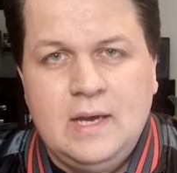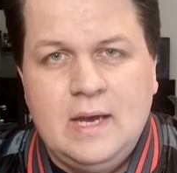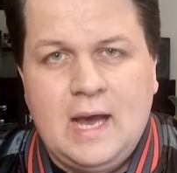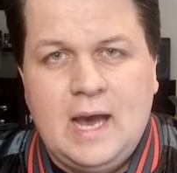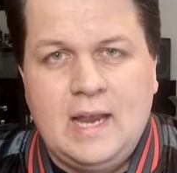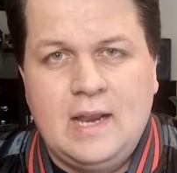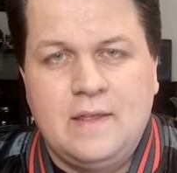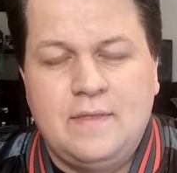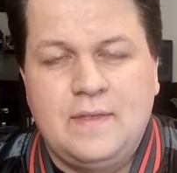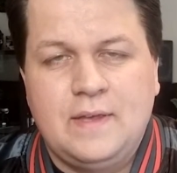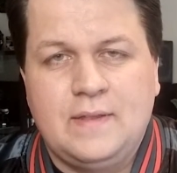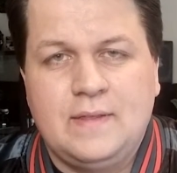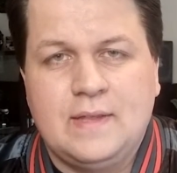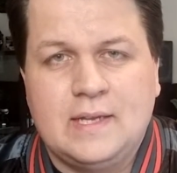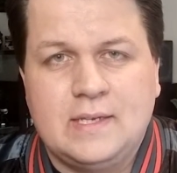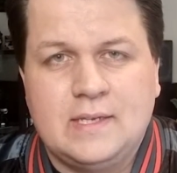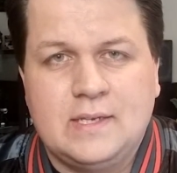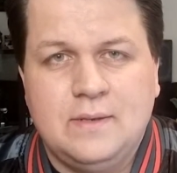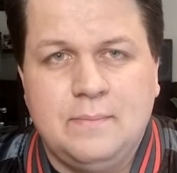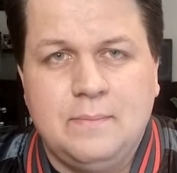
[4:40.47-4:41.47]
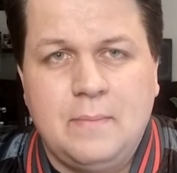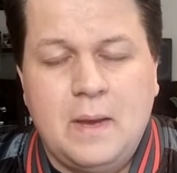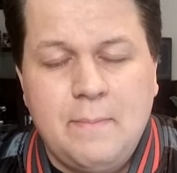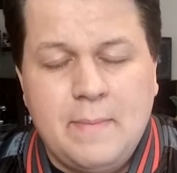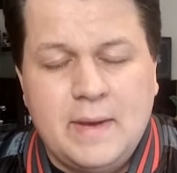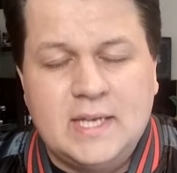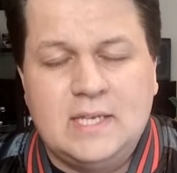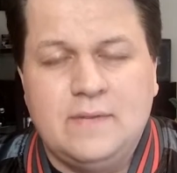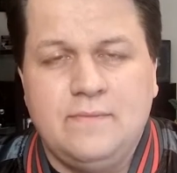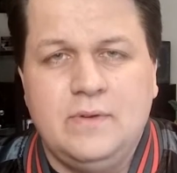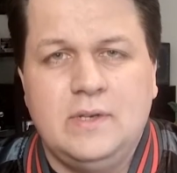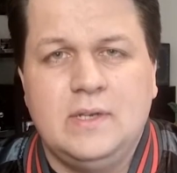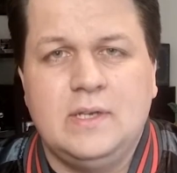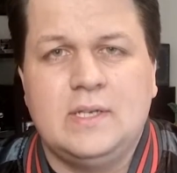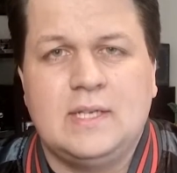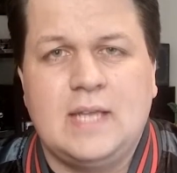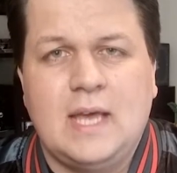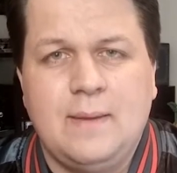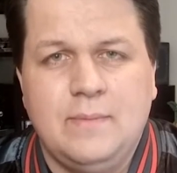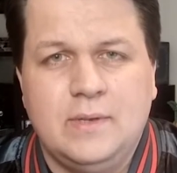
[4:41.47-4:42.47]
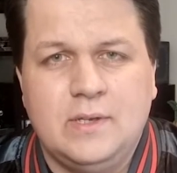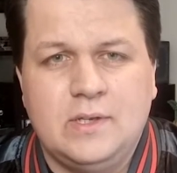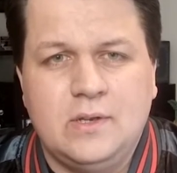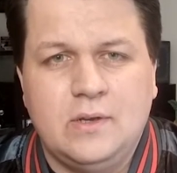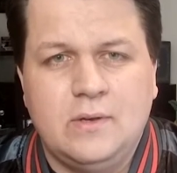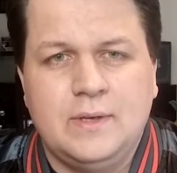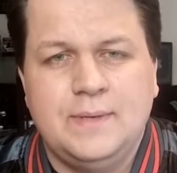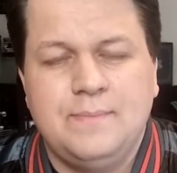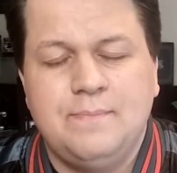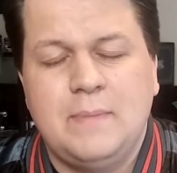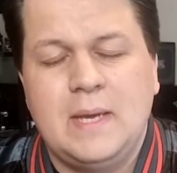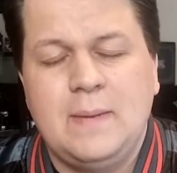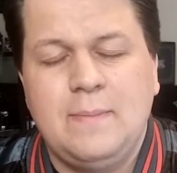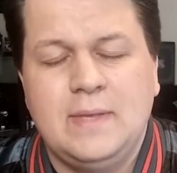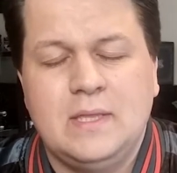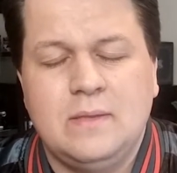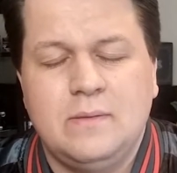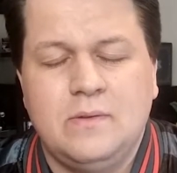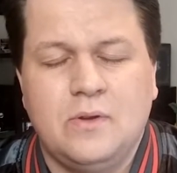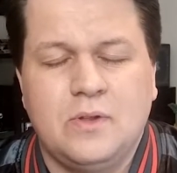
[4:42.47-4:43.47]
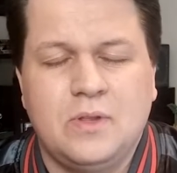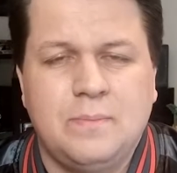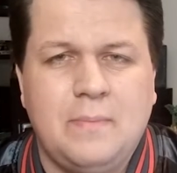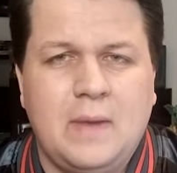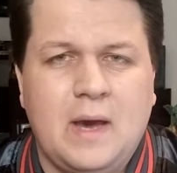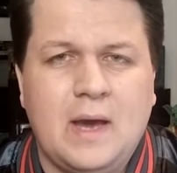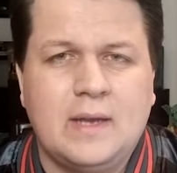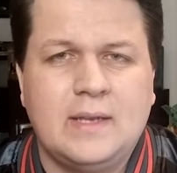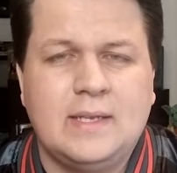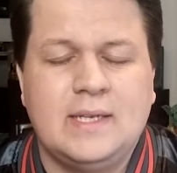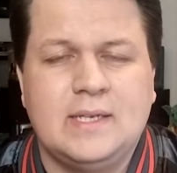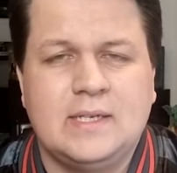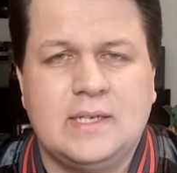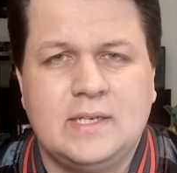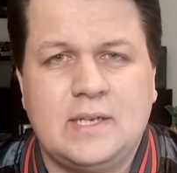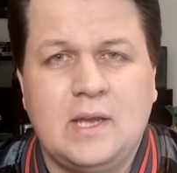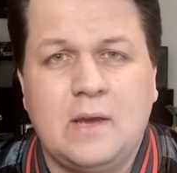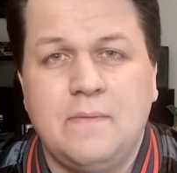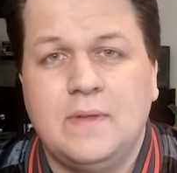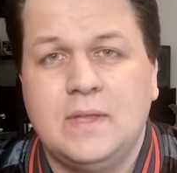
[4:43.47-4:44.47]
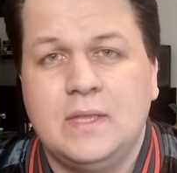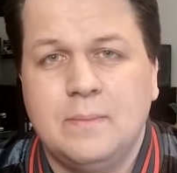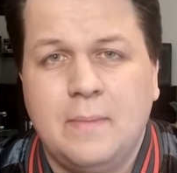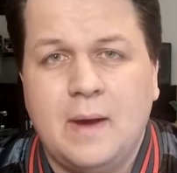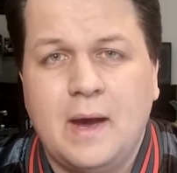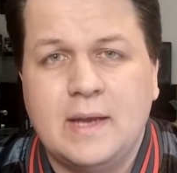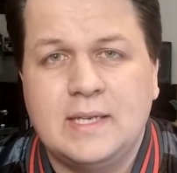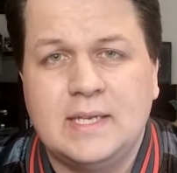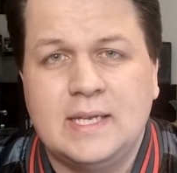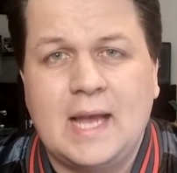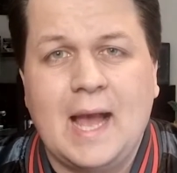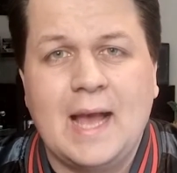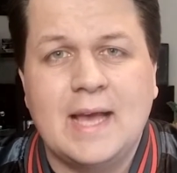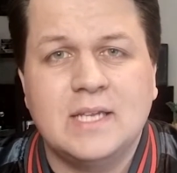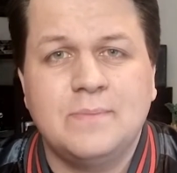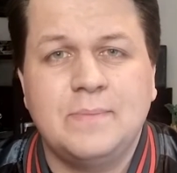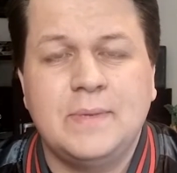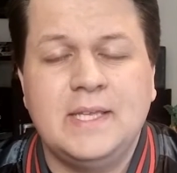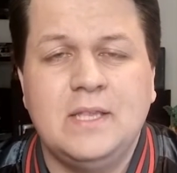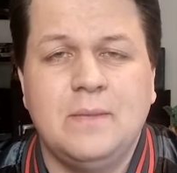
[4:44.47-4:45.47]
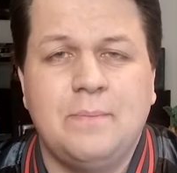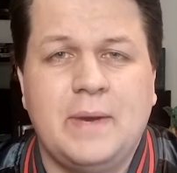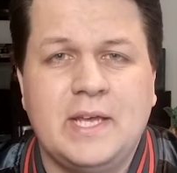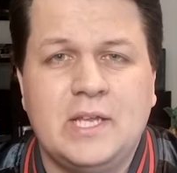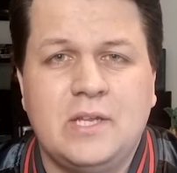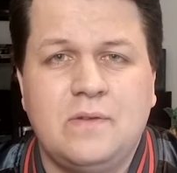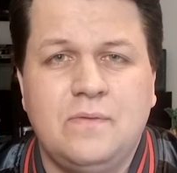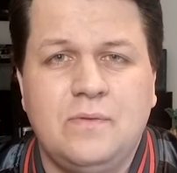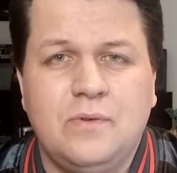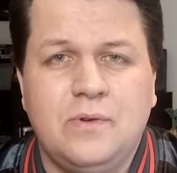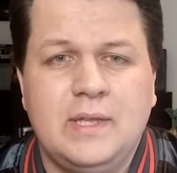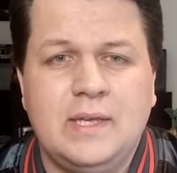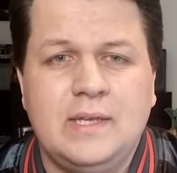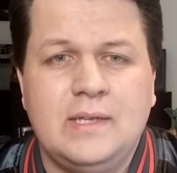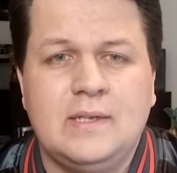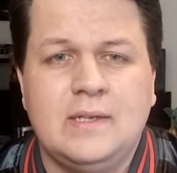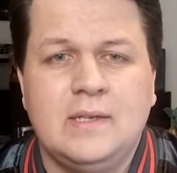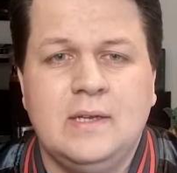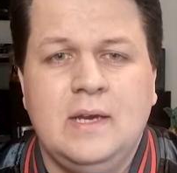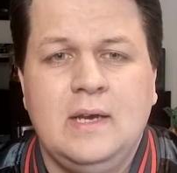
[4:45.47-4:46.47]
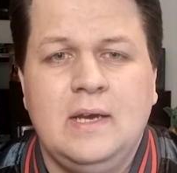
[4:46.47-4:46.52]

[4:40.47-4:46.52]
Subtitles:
And I think that's a massive understatement to maybe not the marketing, because I don't think the marketing has been the best for this.